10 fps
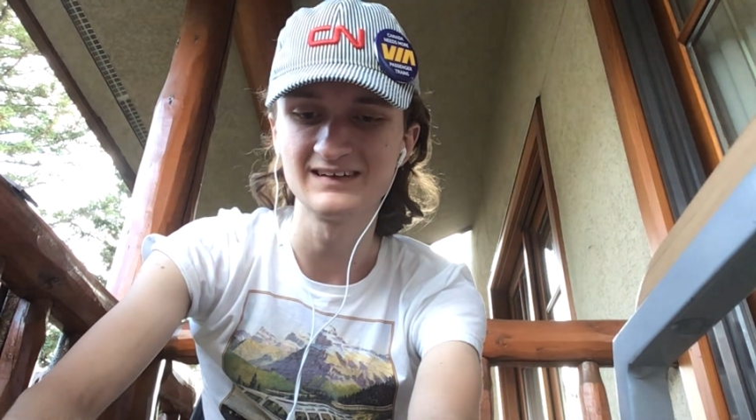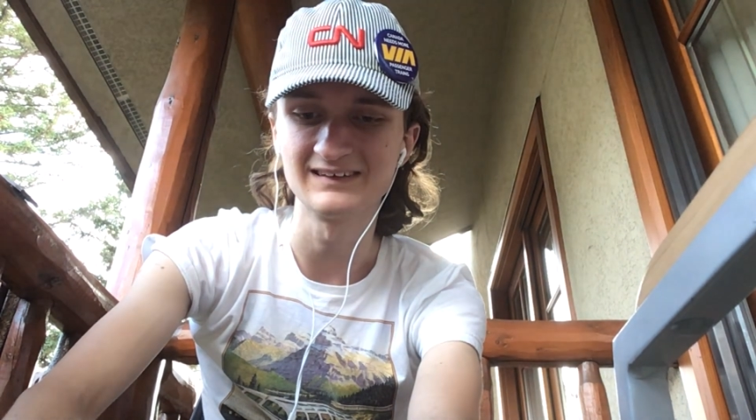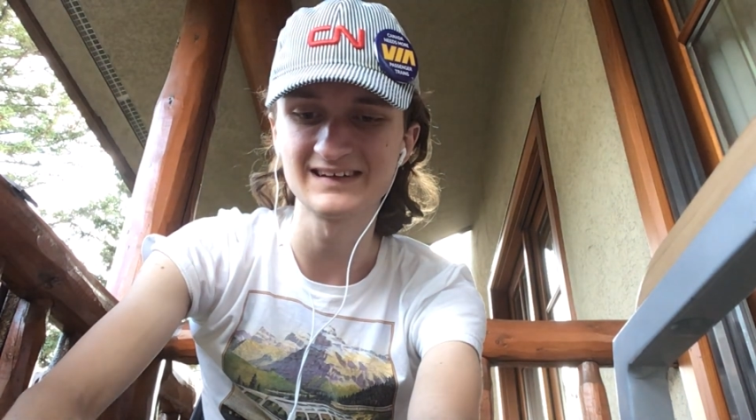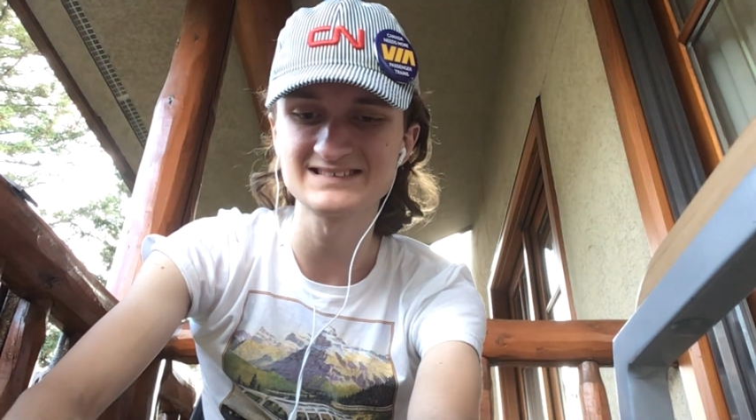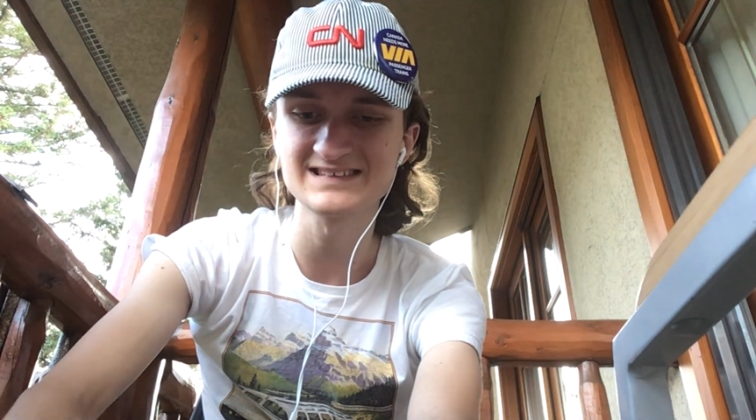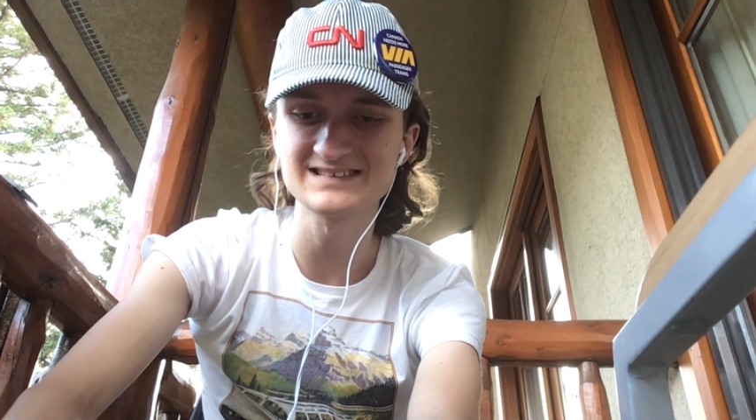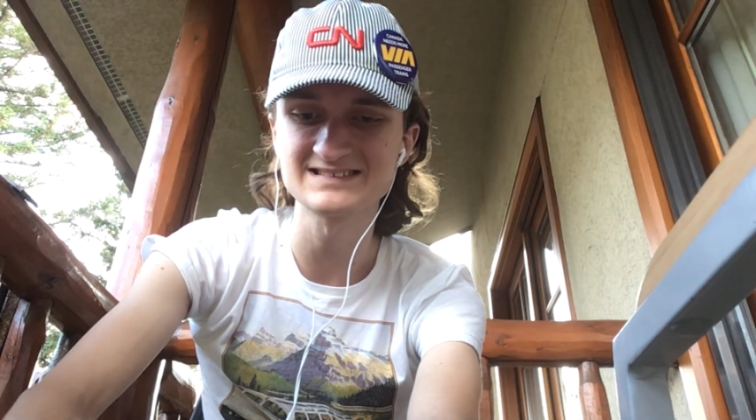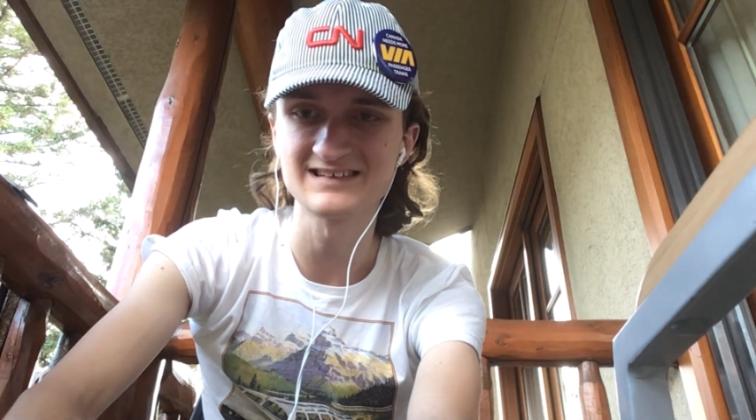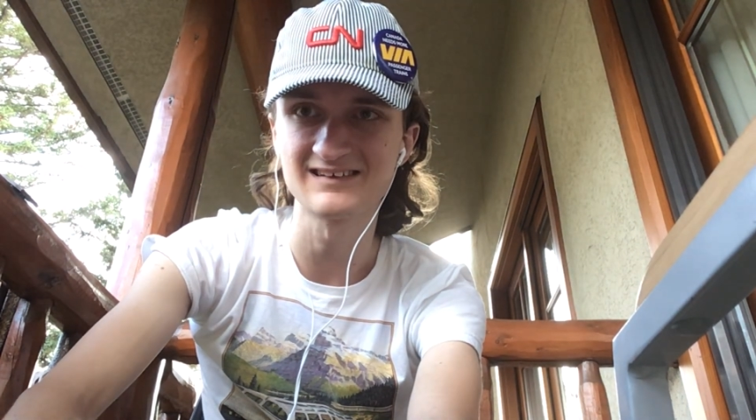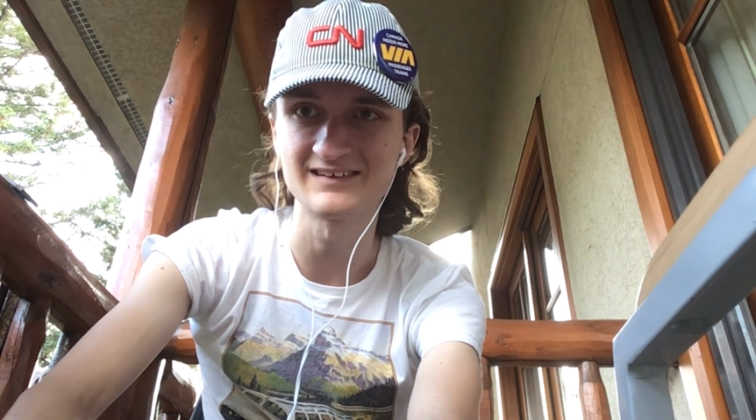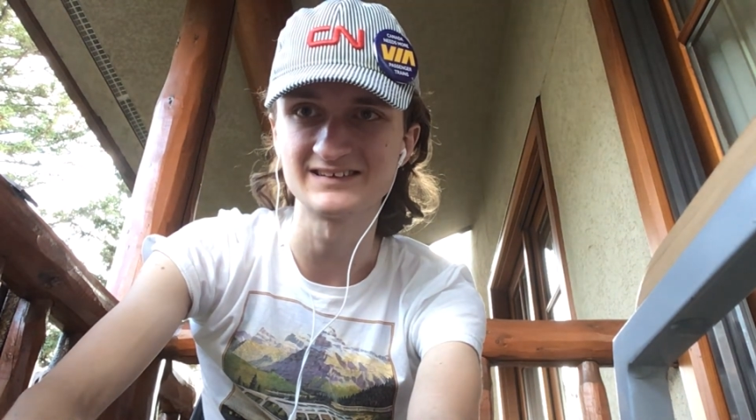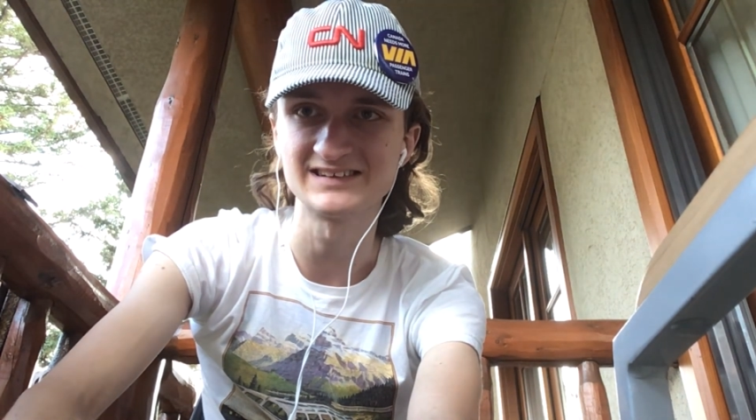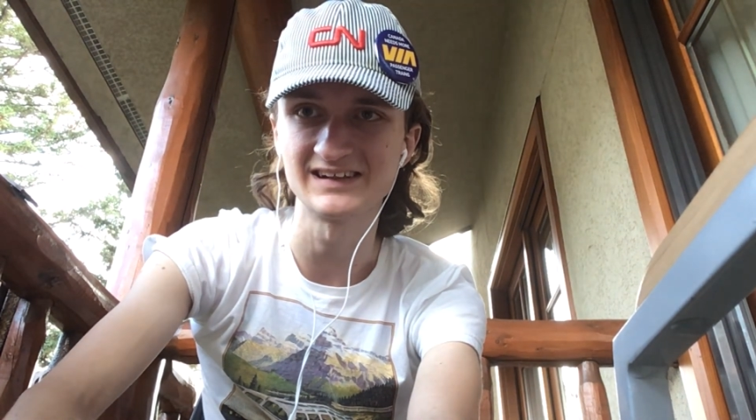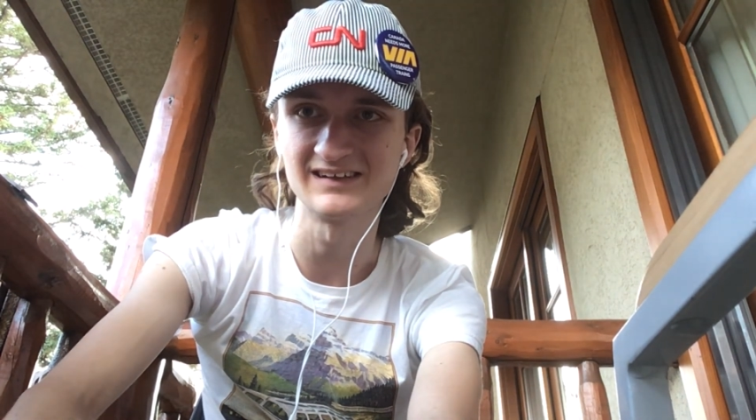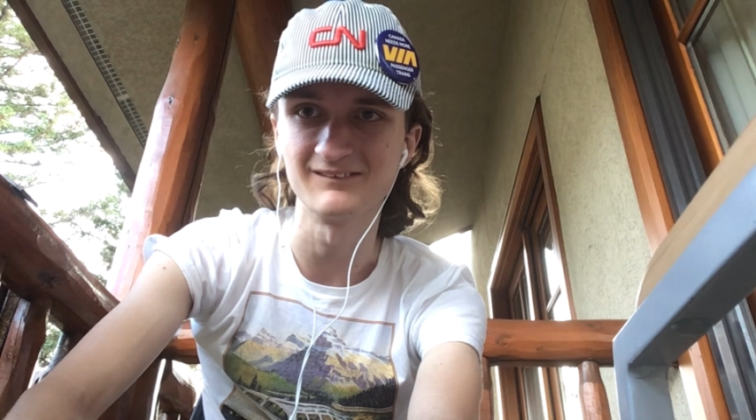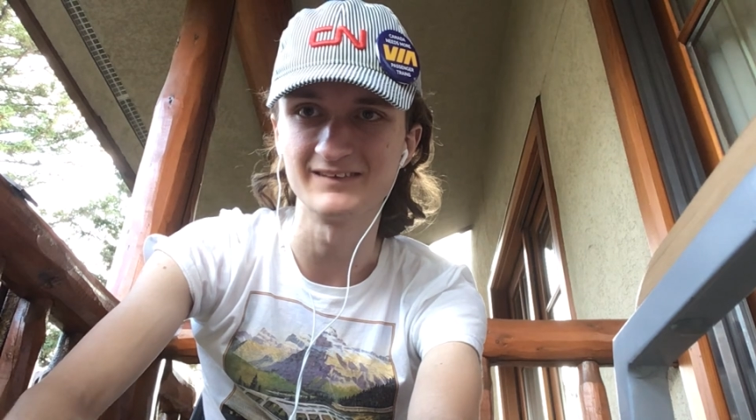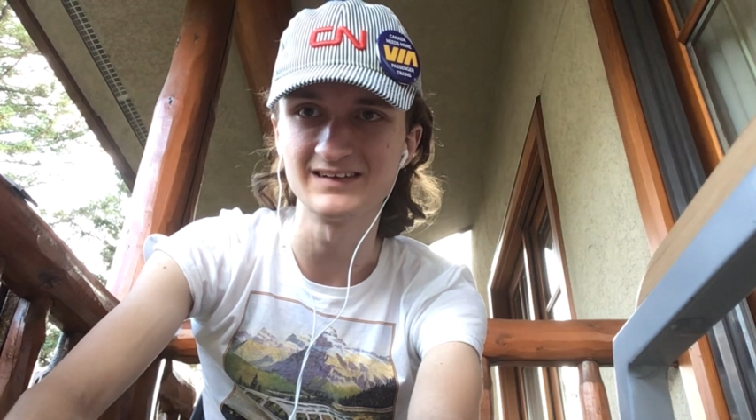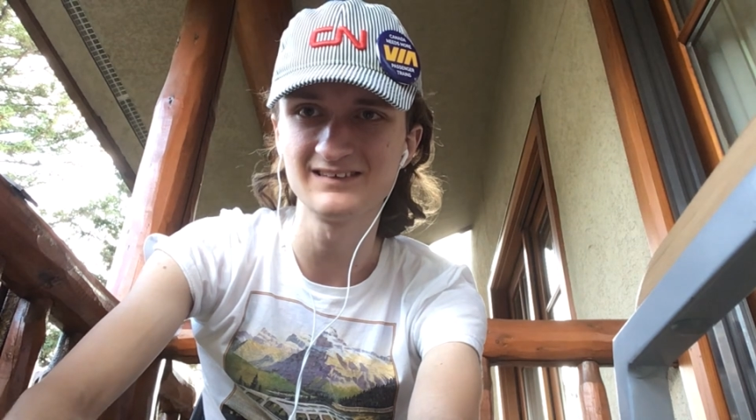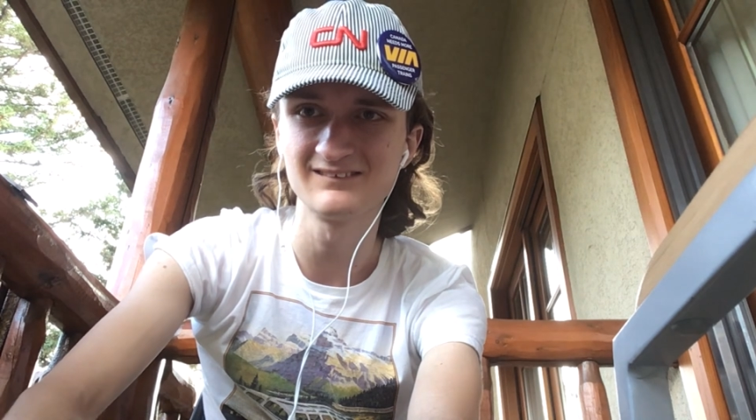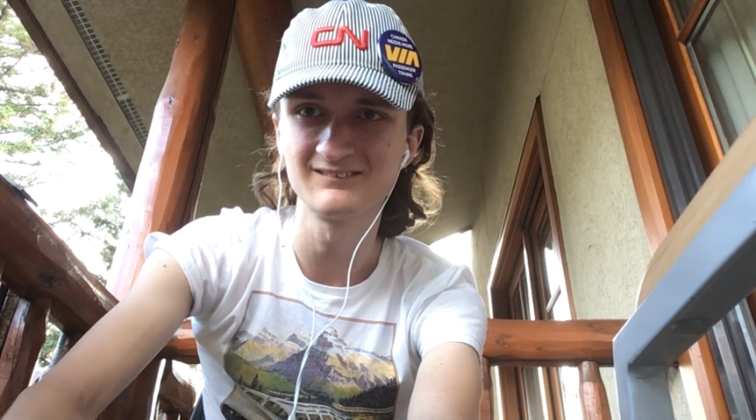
let's get started, shall we?